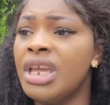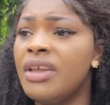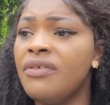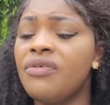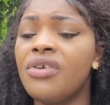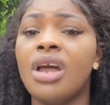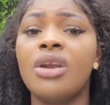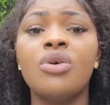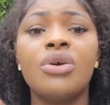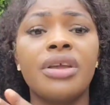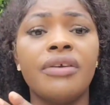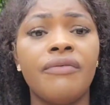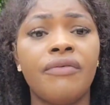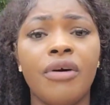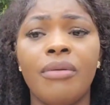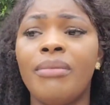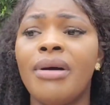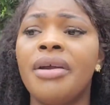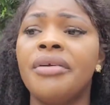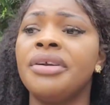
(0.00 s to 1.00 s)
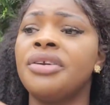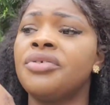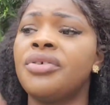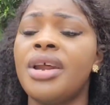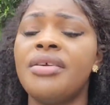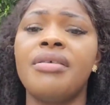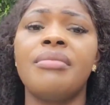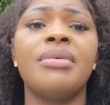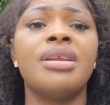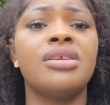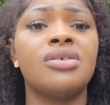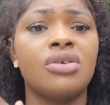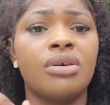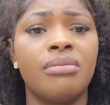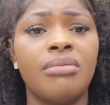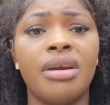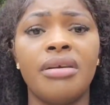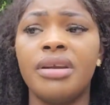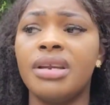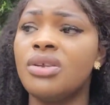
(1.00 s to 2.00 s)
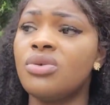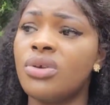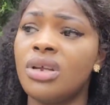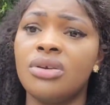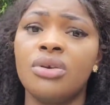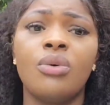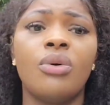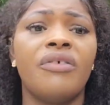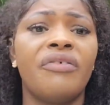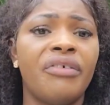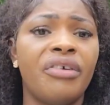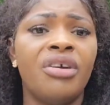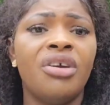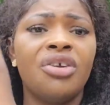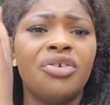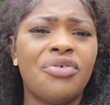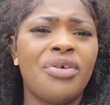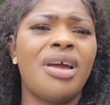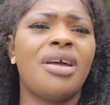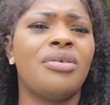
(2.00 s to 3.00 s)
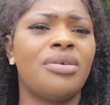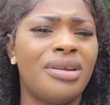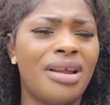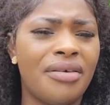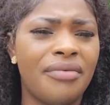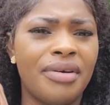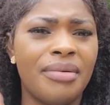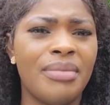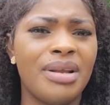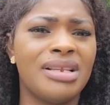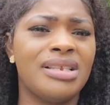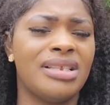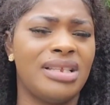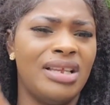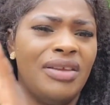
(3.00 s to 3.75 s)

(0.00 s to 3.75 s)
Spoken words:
If you are looking for marriage, try remedies on marriage. This one no work for you, try another remedy.